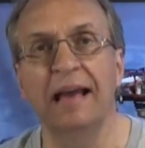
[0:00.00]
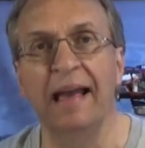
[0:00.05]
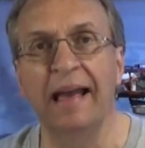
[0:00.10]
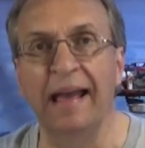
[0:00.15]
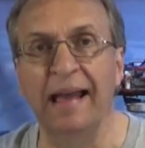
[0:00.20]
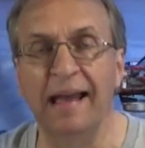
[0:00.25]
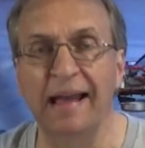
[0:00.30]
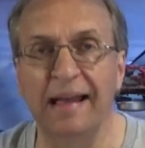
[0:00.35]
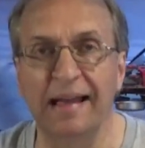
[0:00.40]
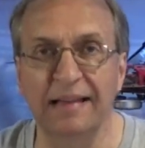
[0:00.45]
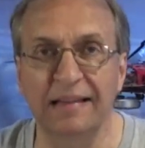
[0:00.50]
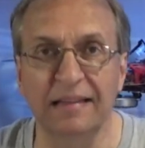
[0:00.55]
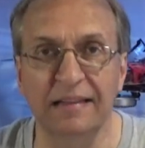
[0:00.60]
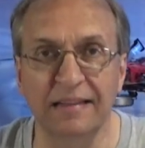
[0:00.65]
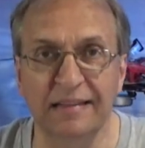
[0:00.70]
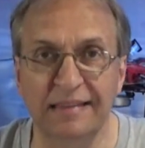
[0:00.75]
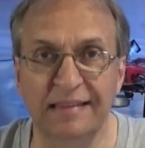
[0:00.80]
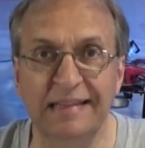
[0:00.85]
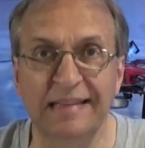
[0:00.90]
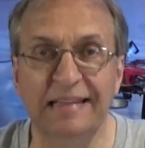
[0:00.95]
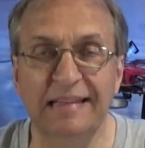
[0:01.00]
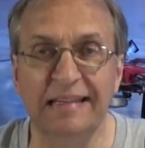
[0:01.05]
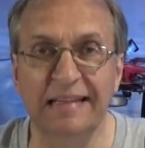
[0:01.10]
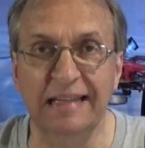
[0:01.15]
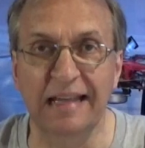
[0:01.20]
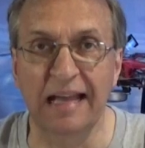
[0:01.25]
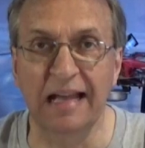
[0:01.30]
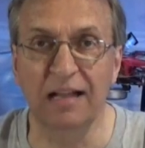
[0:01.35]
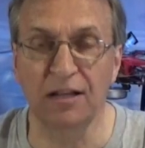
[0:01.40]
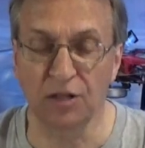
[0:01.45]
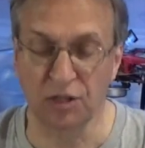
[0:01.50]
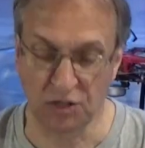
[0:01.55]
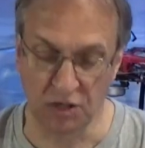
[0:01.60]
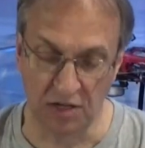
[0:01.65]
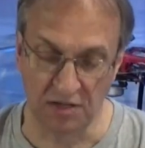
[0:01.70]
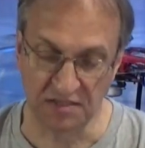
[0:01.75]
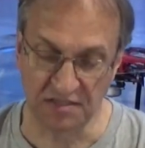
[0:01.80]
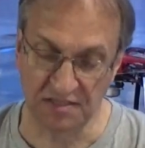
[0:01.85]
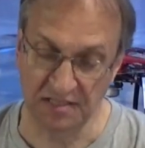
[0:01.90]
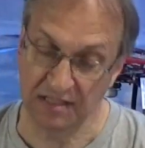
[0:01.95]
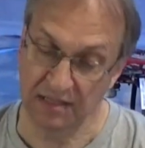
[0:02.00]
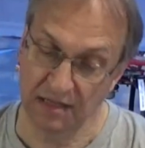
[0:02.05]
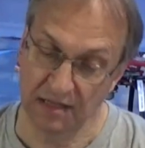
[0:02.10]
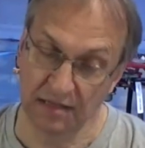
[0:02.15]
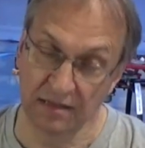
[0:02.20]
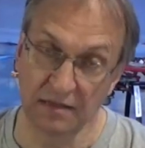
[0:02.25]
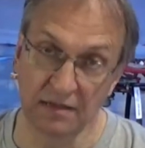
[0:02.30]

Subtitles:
and DDL calls it